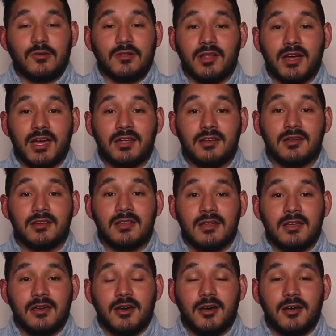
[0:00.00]
glad
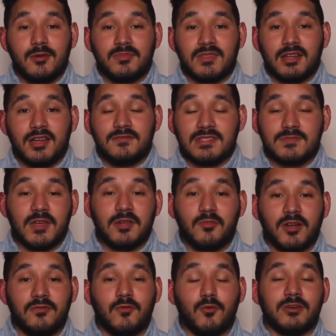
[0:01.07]
that I've spent
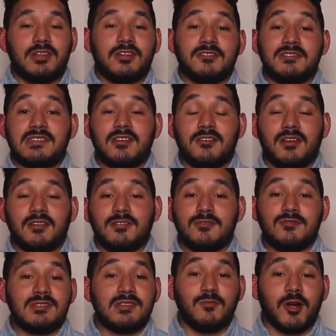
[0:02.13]
my 4 years here at
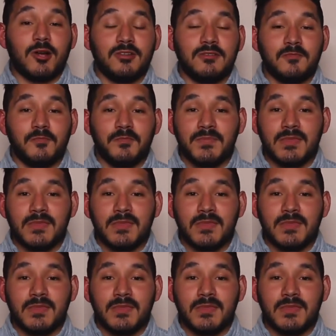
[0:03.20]
UT Martin.